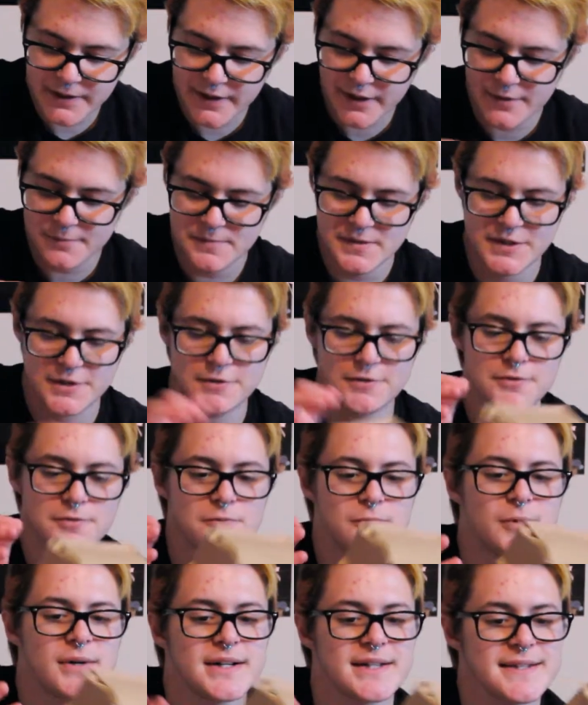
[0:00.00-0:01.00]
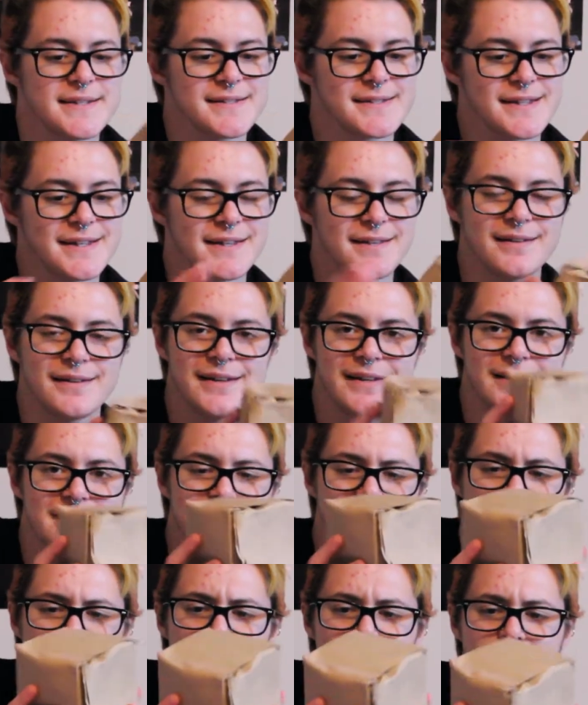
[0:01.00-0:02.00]
we come to what is in
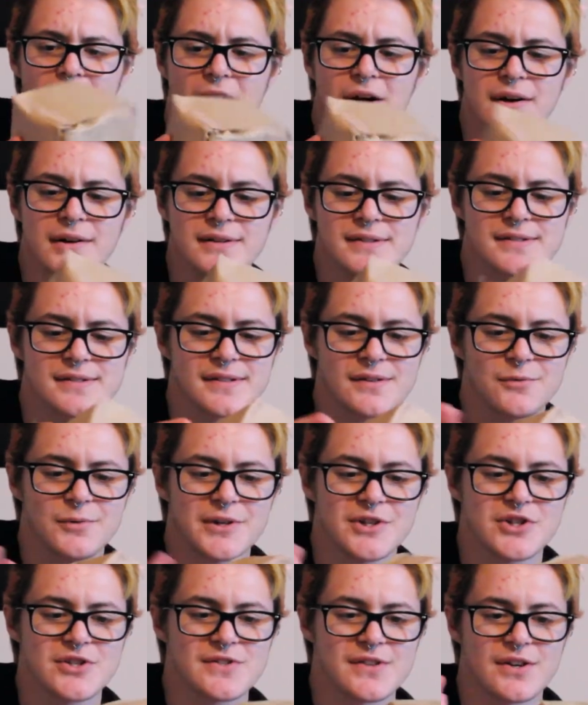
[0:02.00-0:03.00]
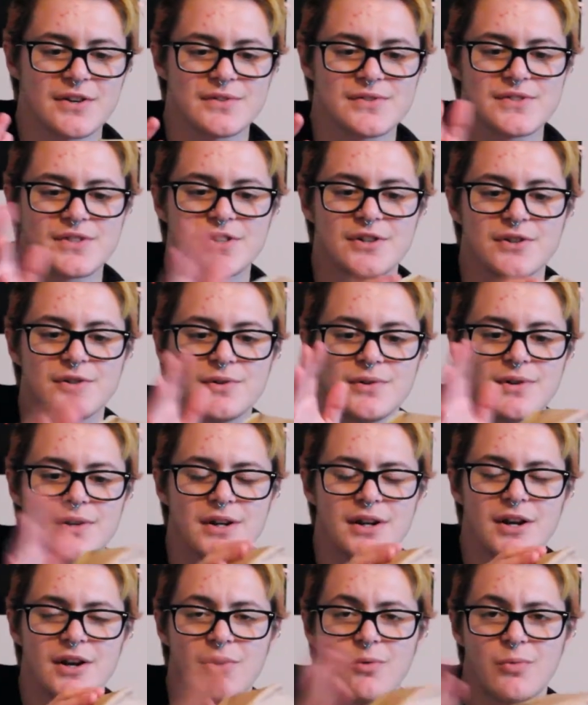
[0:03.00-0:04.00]
its own box, which is also
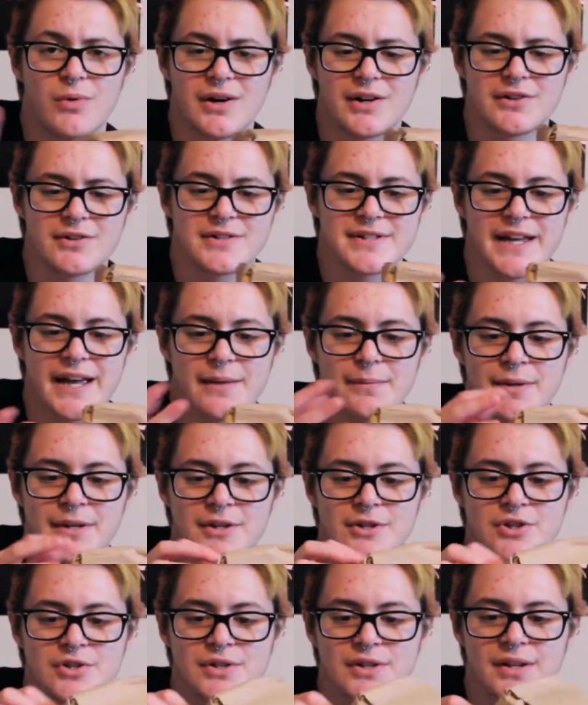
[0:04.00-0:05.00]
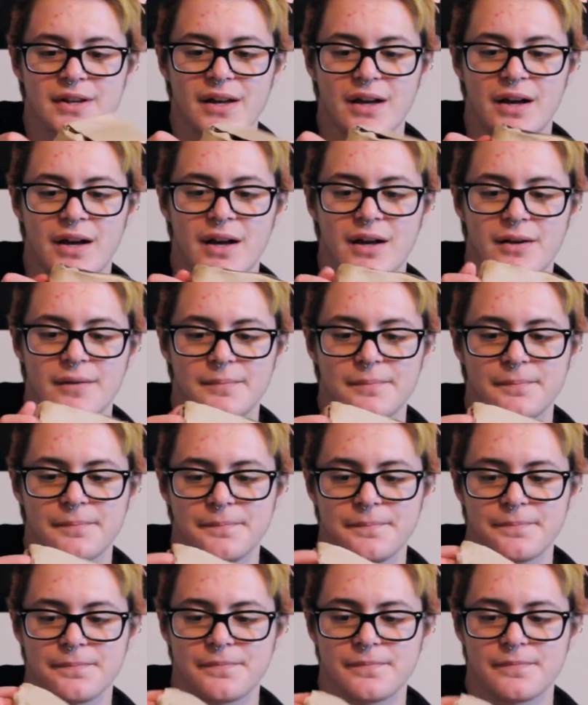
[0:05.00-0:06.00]
water damaged. Um,